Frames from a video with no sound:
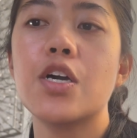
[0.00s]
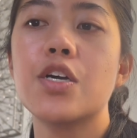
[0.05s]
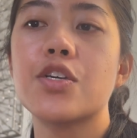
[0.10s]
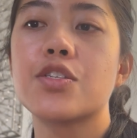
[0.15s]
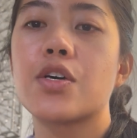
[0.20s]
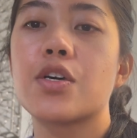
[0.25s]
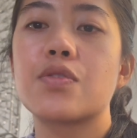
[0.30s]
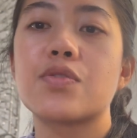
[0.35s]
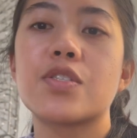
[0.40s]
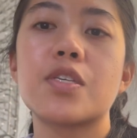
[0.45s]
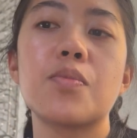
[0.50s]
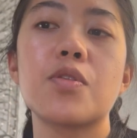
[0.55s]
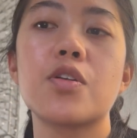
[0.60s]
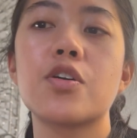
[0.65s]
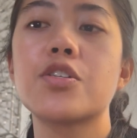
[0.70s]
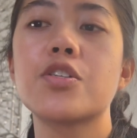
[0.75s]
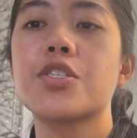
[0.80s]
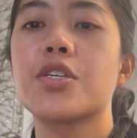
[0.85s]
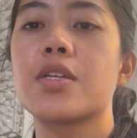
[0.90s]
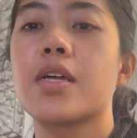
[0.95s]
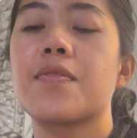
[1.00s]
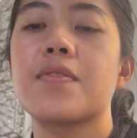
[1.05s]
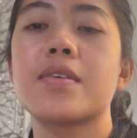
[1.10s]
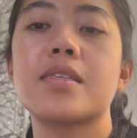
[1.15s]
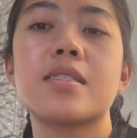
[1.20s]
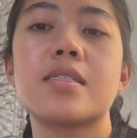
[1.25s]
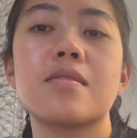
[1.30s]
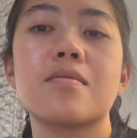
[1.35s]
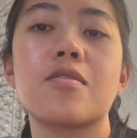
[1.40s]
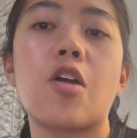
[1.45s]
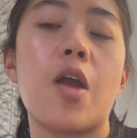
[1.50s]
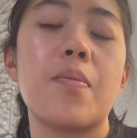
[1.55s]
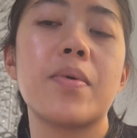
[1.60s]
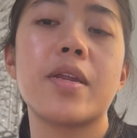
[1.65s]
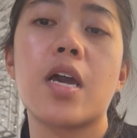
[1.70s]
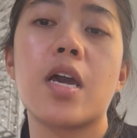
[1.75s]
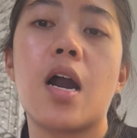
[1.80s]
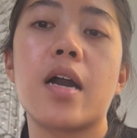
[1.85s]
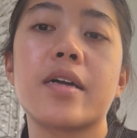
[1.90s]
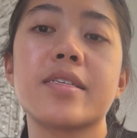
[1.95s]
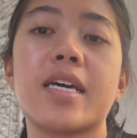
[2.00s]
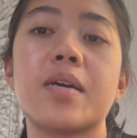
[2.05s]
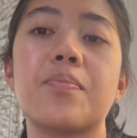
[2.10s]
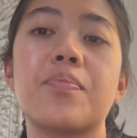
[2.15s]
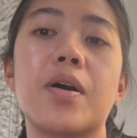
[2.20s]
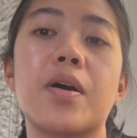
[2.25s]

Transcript: So similar to like this carbon dioxide